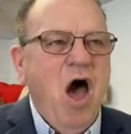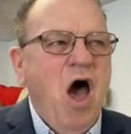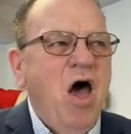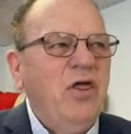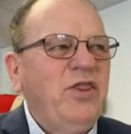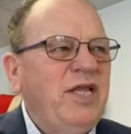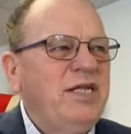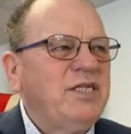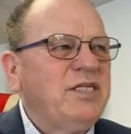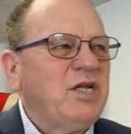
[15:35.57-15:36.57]
All
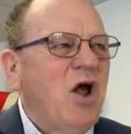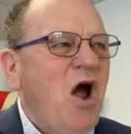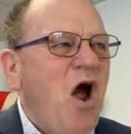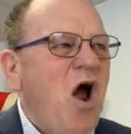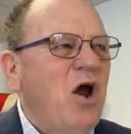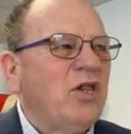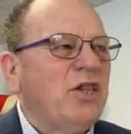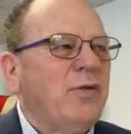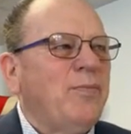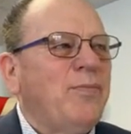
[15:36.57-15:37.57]
these are
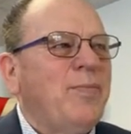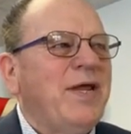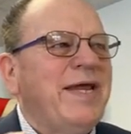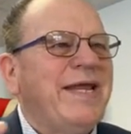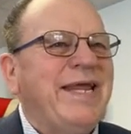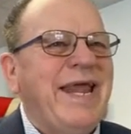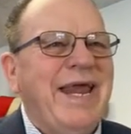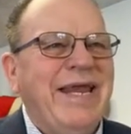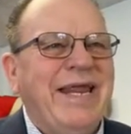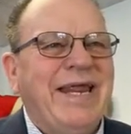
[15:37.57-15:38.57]
the
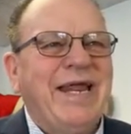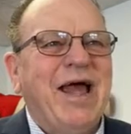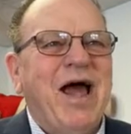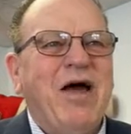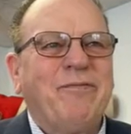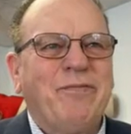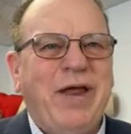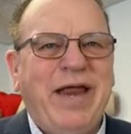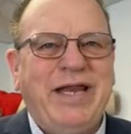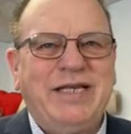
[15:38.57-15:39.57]
beginning of
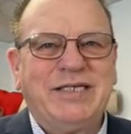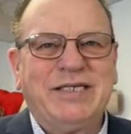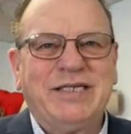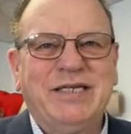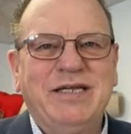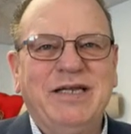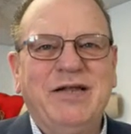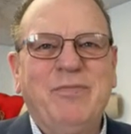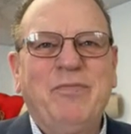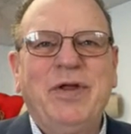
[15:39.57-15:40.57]
pains.
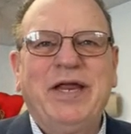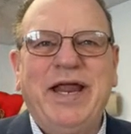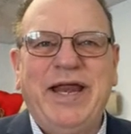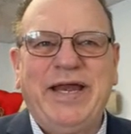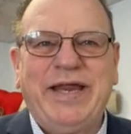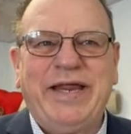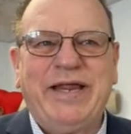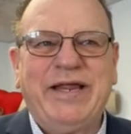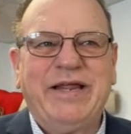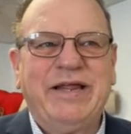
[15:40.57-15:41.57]

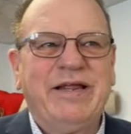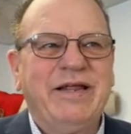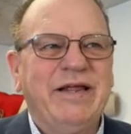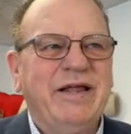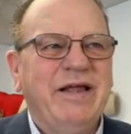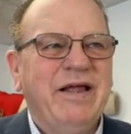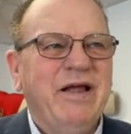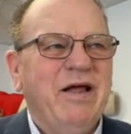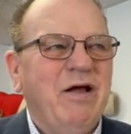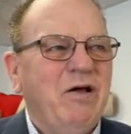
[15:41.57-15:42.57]
Beginning.
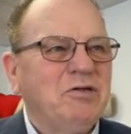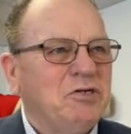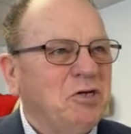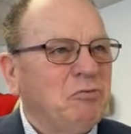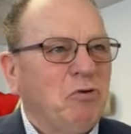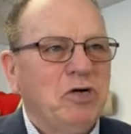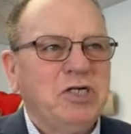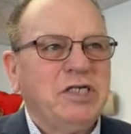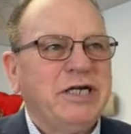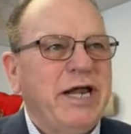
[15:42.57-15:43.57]

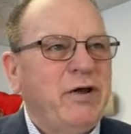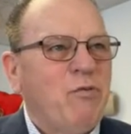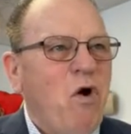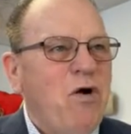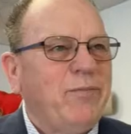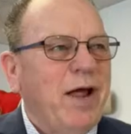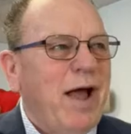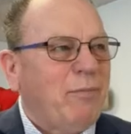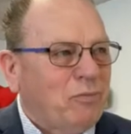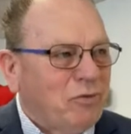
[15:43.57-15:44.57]
We're just getting warmed
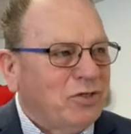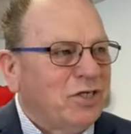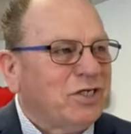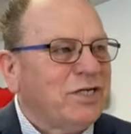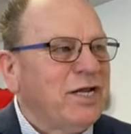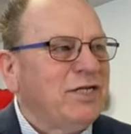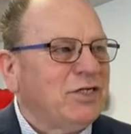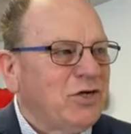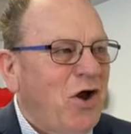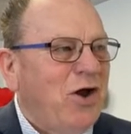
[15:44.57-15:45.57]
up. We're just
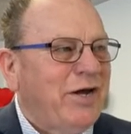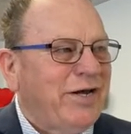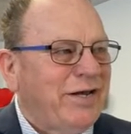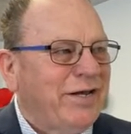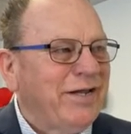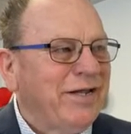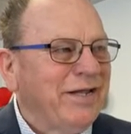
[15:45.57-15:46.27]
getting started.